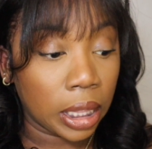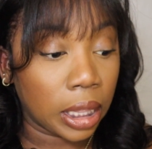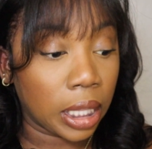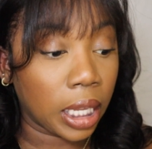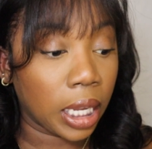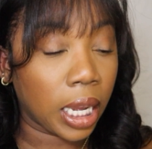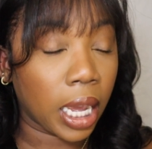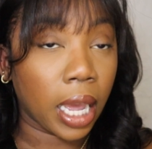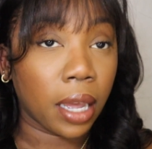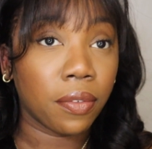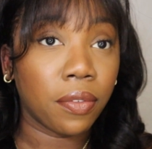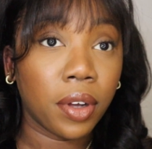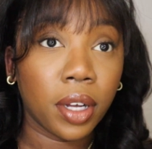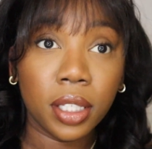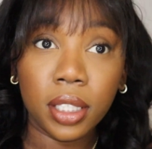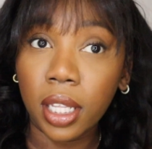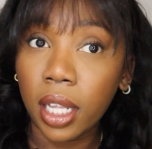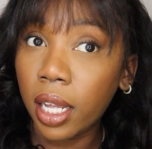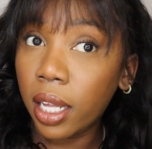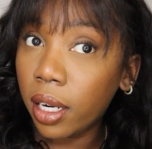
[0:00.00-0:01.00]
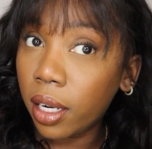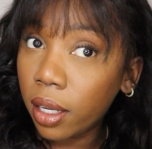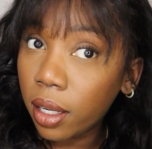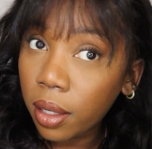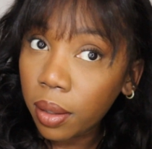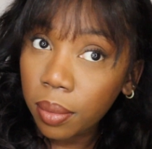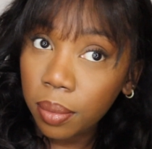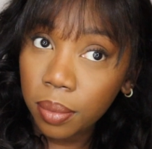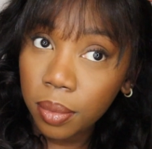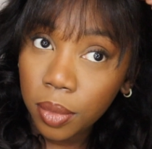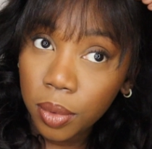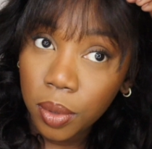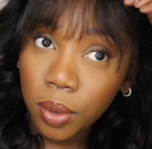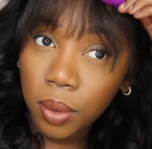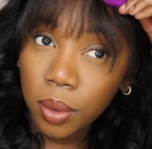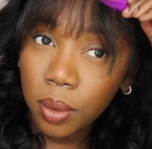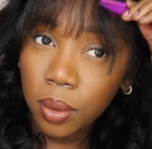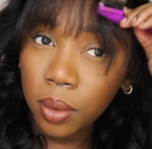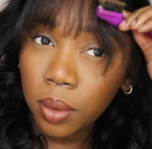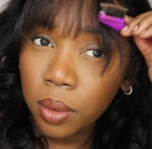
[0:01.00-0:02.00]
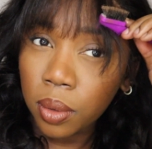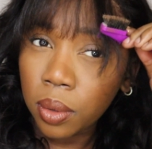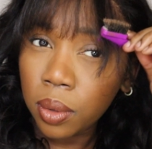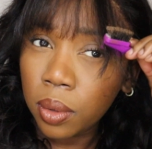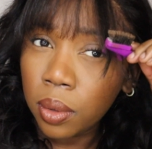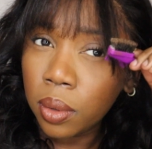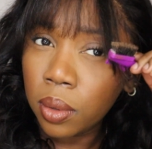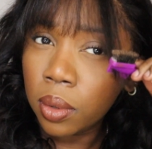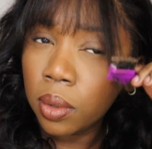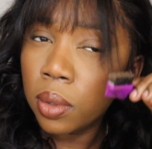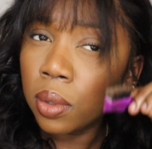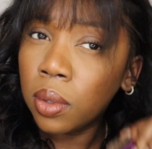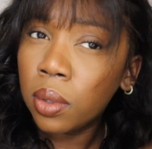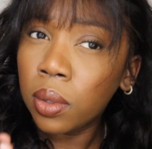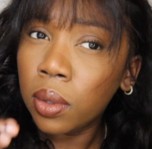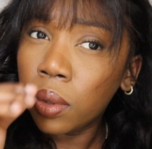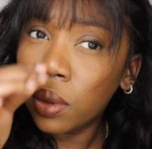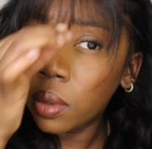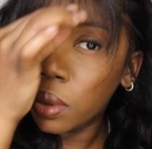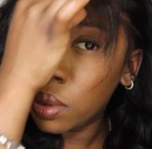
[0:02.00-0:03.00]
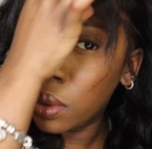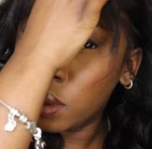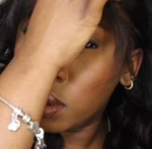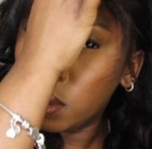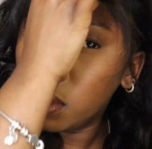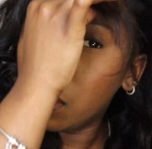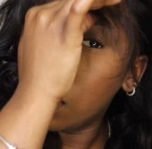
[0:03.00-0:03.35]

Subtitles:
think I fucked that up. Ooh, ooh, ooh, ooh.